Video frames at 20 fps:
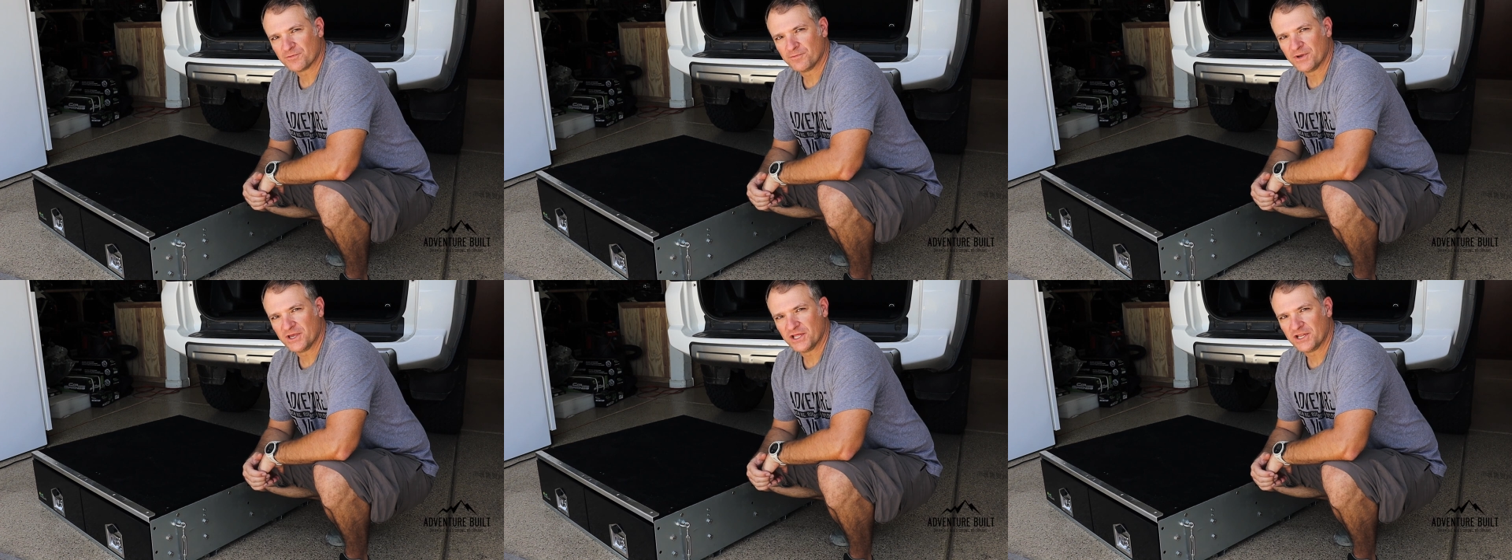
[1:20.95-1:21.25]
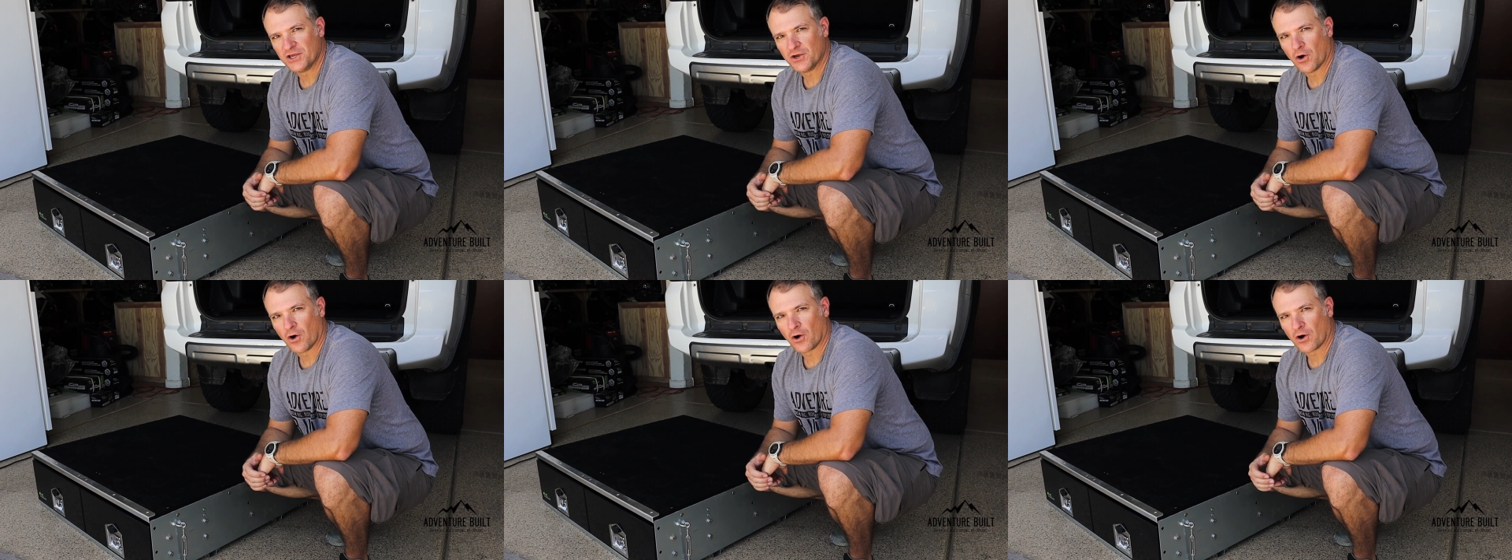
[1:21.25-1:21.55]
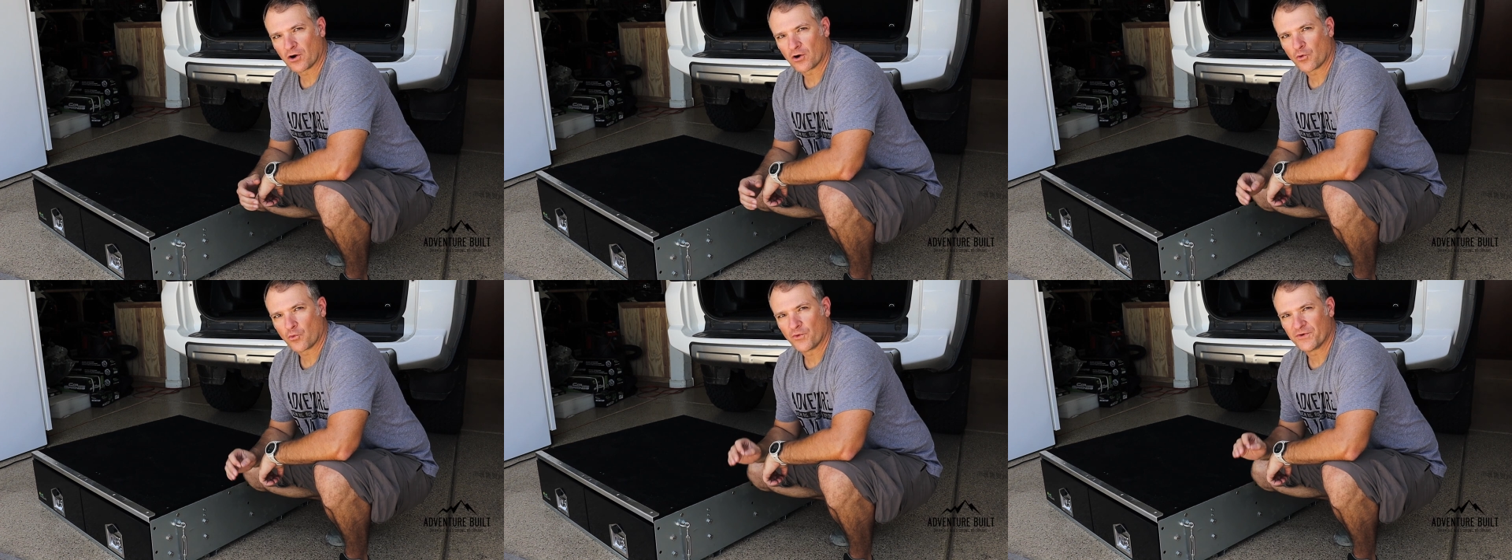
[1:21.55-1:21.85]

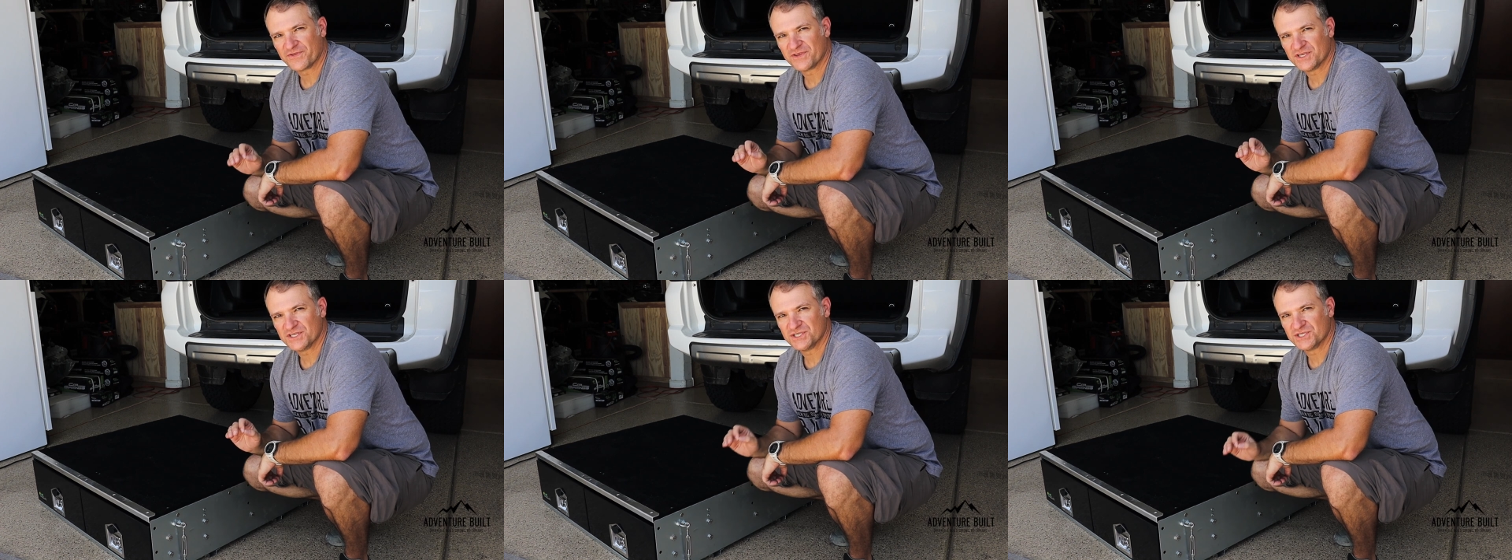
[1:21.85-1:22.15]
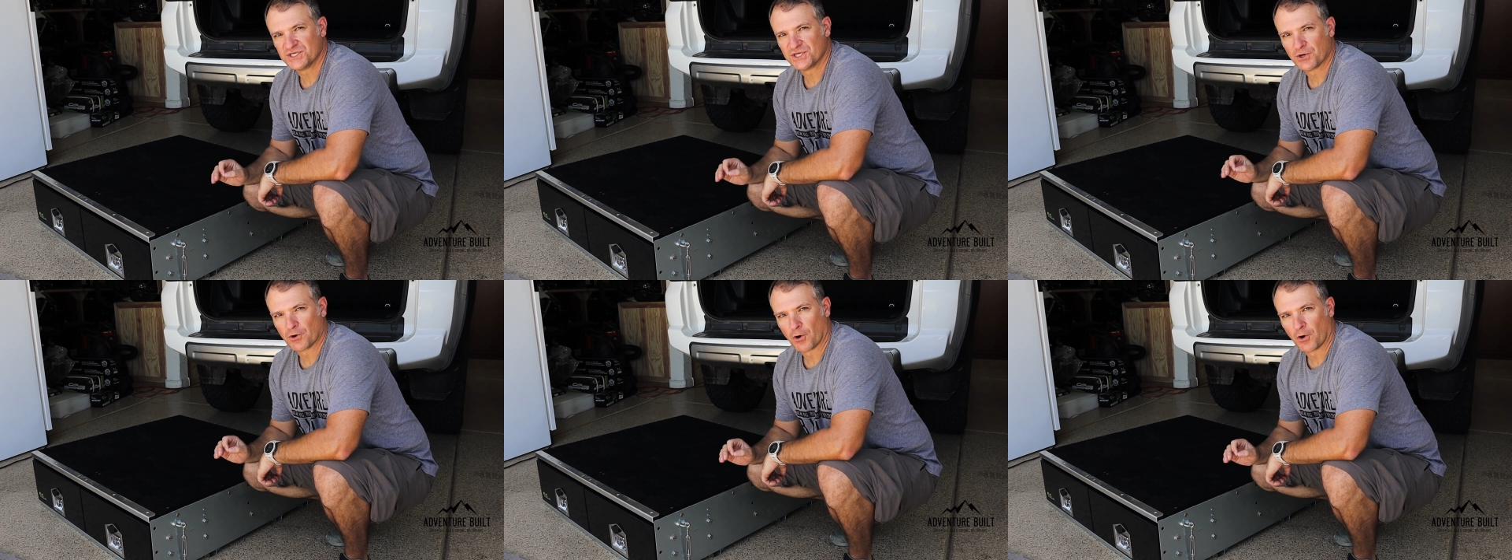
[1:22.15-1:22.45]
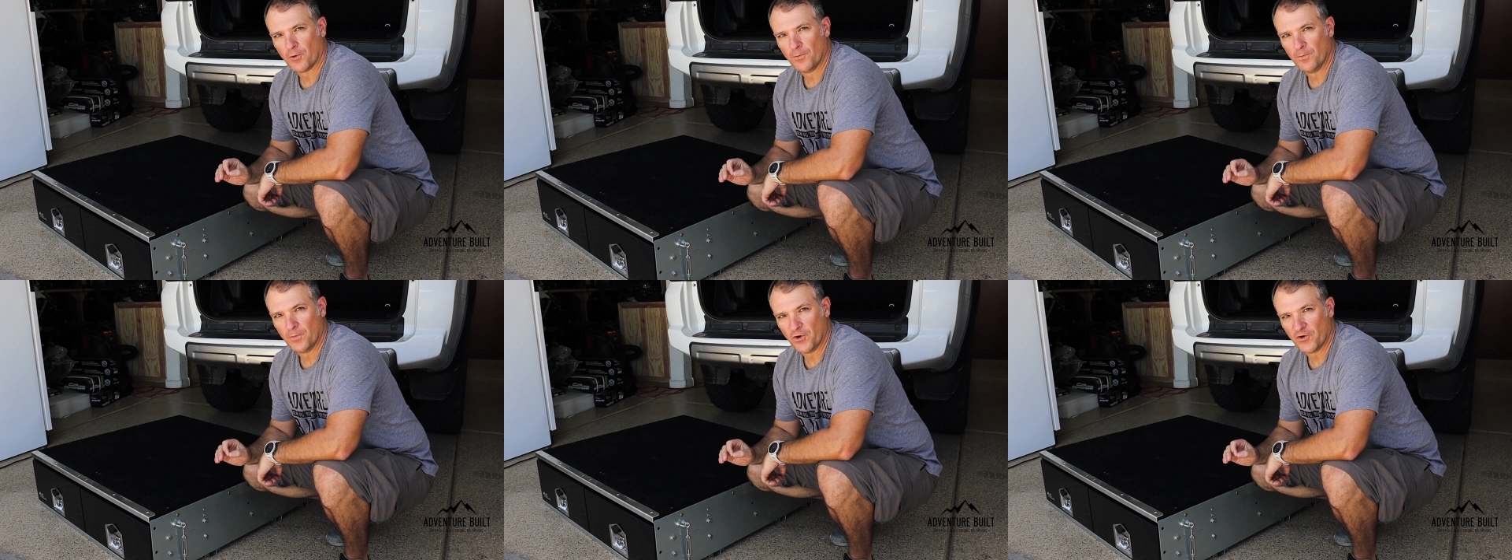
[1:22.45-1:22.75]
BDR with
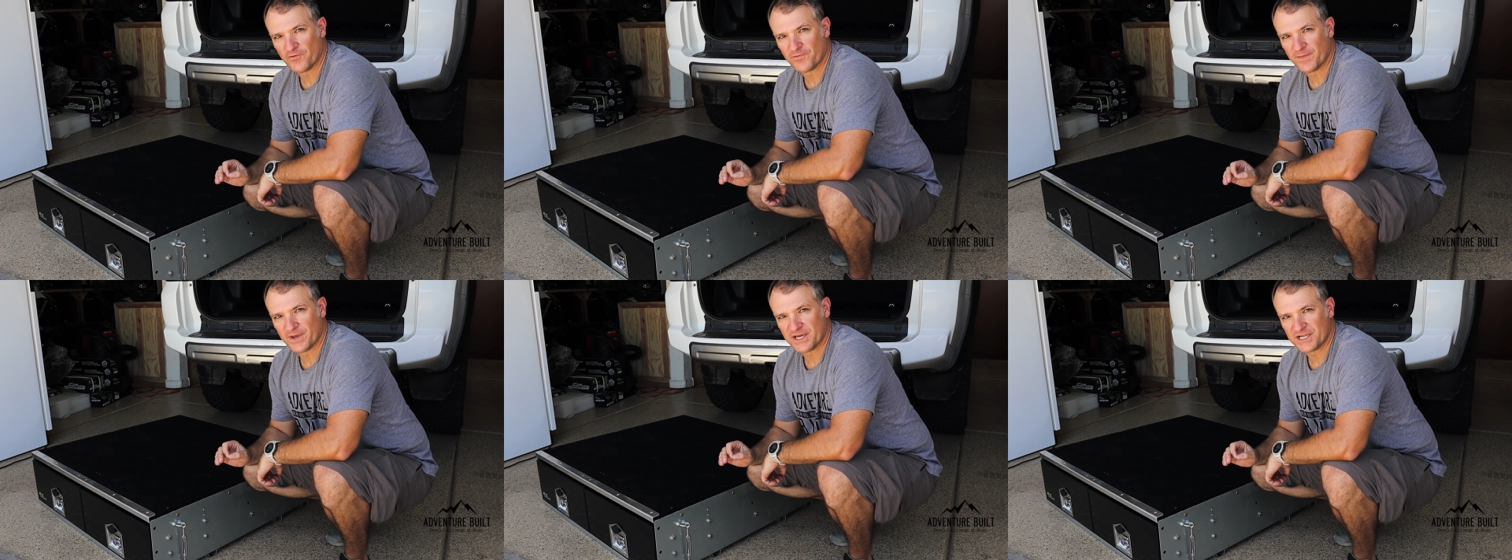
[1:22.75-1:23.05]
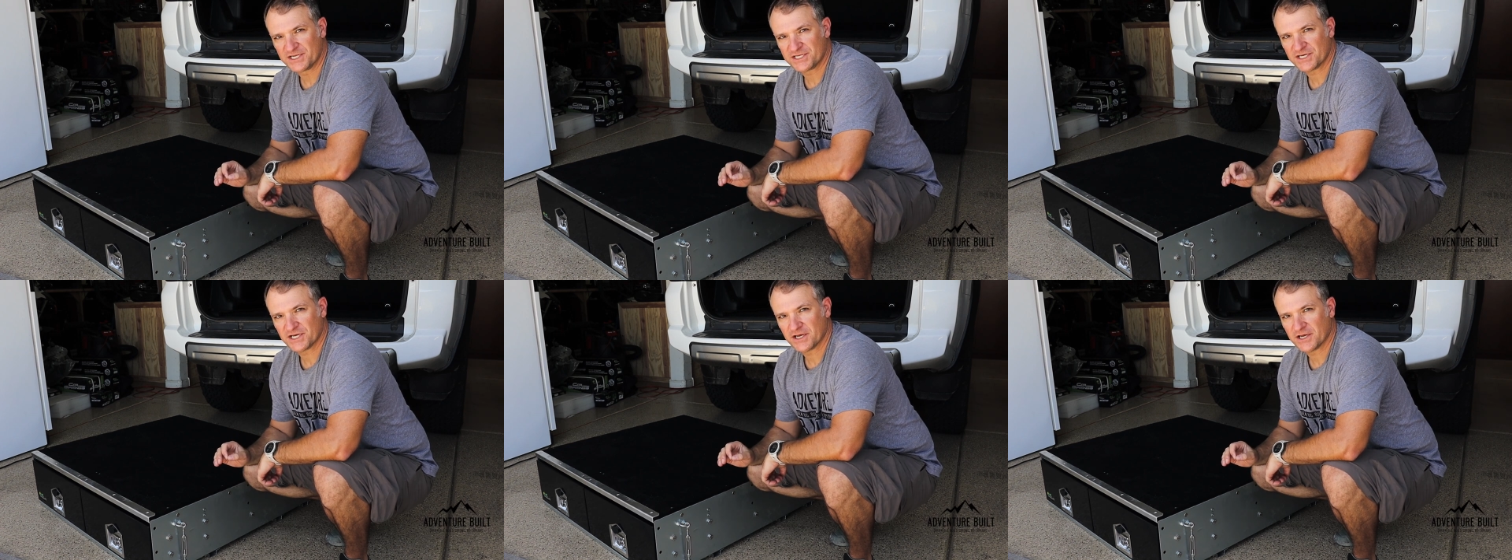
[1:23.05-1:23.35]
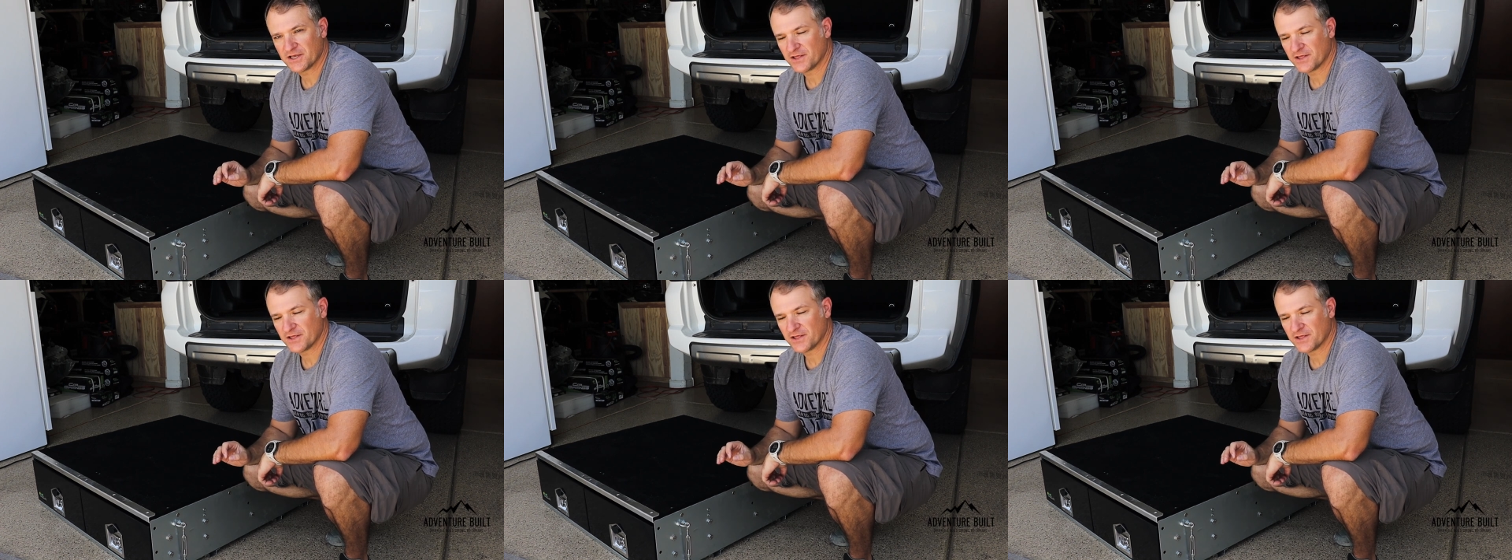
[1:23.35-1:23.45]
zero movement.